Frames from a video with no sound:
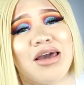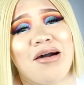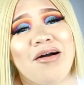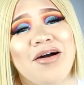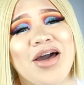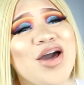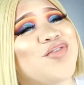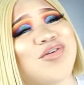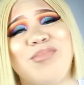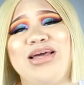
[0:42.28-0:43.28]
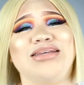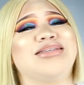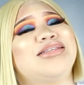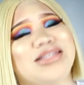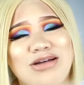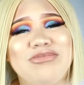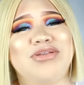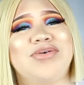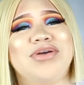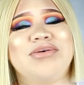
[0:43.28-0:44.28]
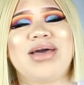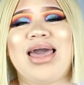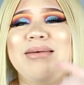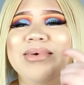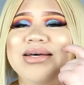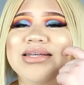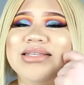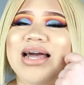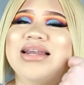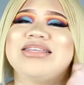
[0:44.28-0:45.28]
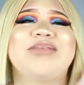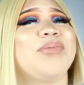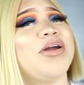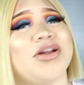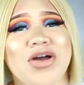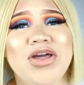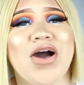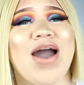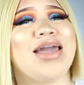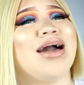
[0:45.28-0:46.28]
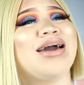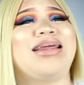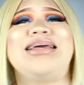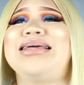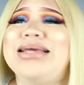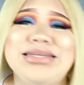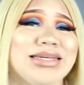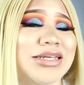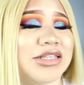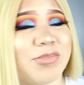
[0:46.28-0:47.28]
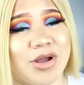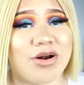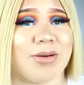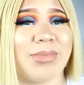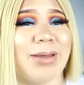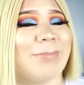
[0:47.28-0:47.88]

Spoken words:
y'all for being so loyal, okay? Because I disappeared on y'all and y'all could have easily disappeared on me.